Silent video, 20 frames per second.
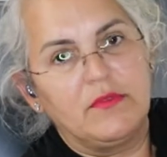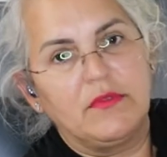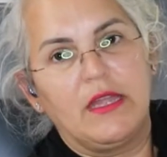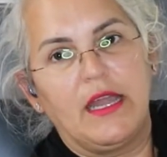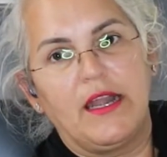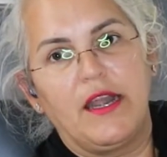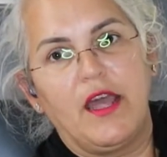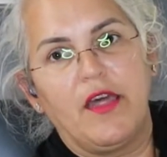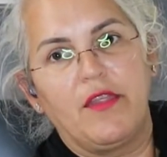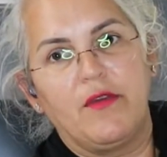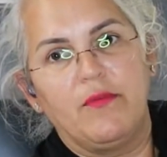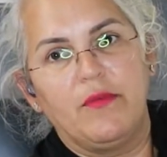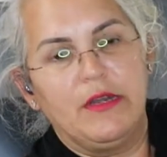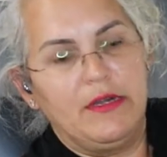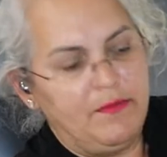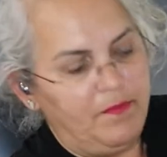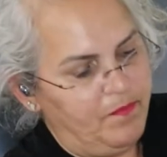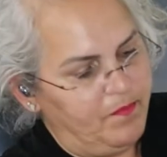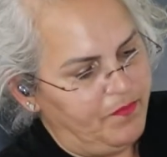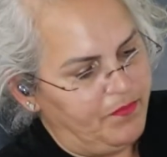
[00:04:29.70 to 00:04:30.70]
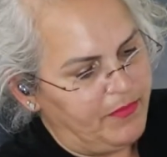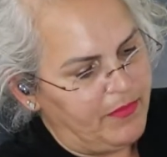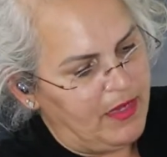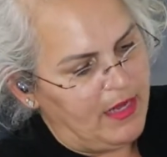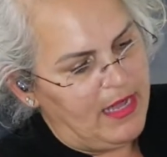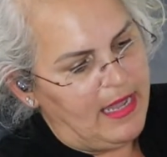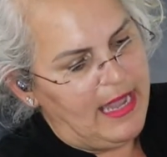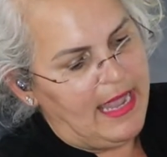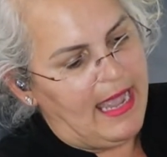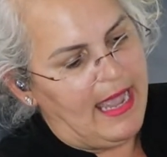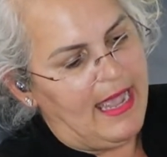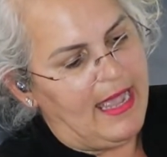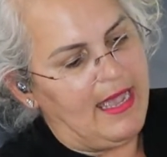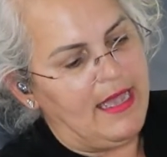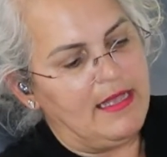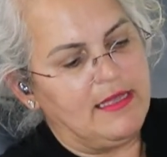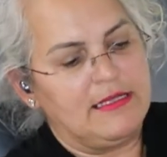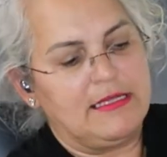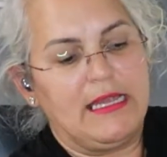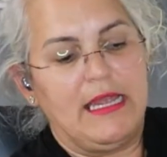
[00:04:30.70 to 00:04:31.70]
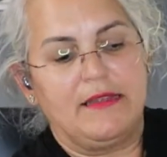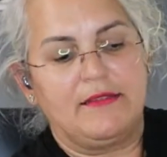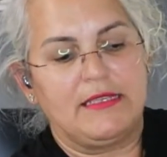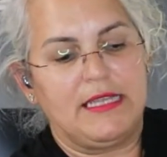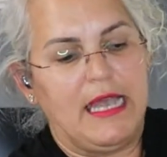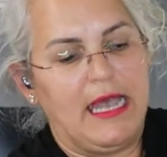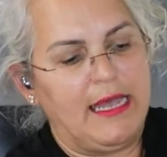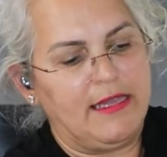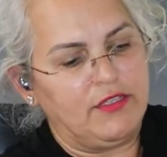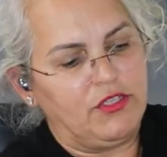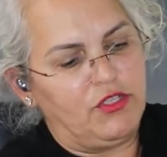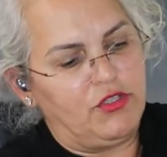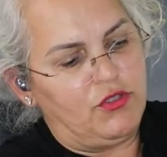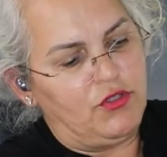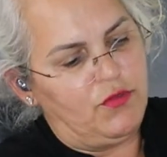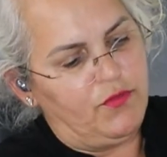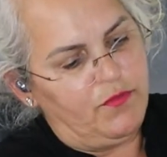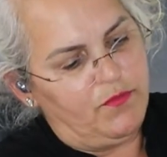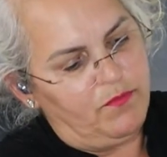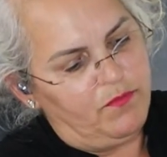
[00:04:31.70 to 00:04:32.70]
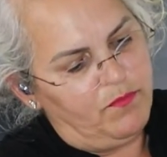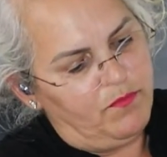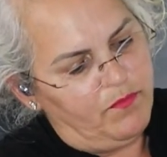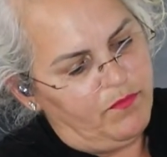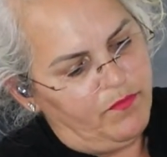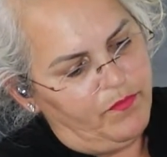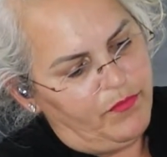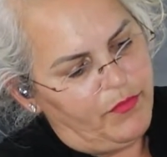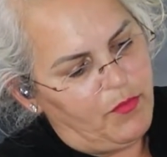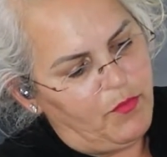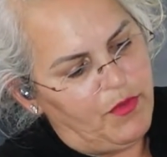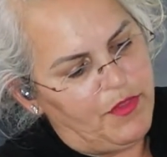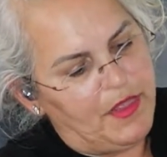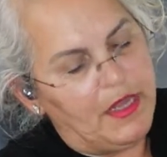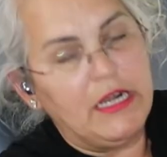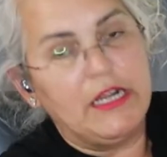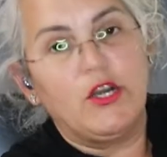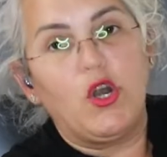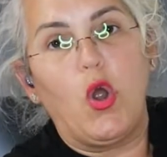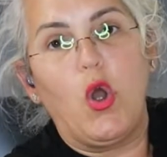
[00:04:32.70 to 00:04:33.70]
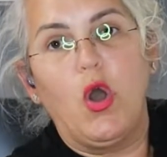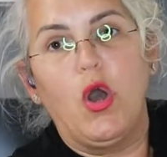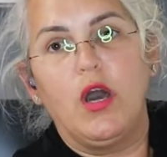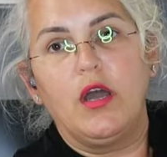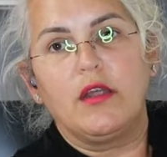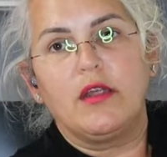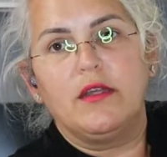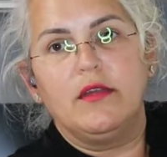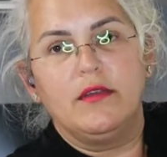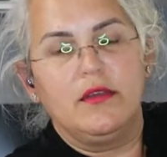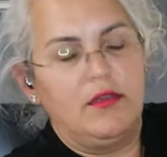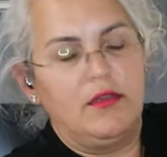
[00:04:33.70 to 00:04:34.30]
Another one. It has a tassel with a little hook